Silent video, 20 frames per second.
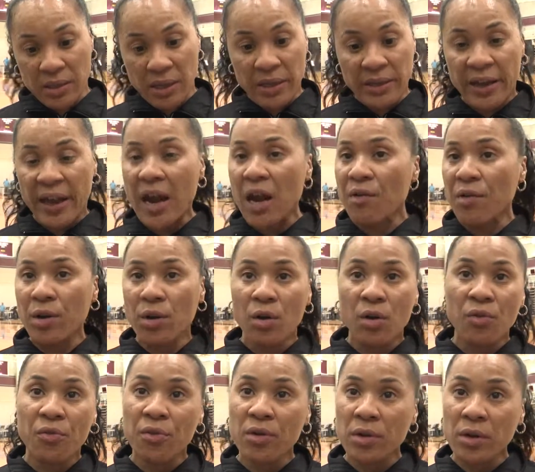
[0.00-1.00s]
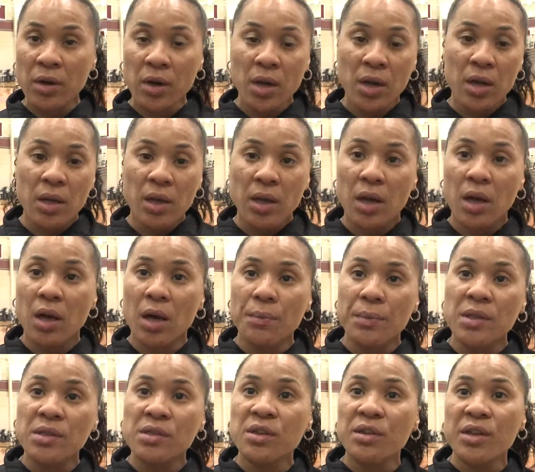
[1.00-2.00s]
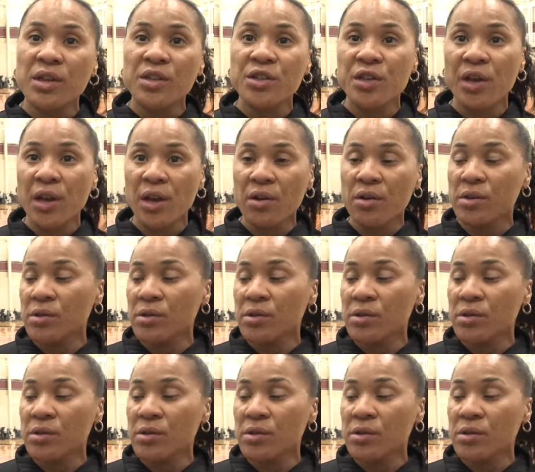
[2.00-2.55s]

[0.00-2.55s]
it carried over um, into this year.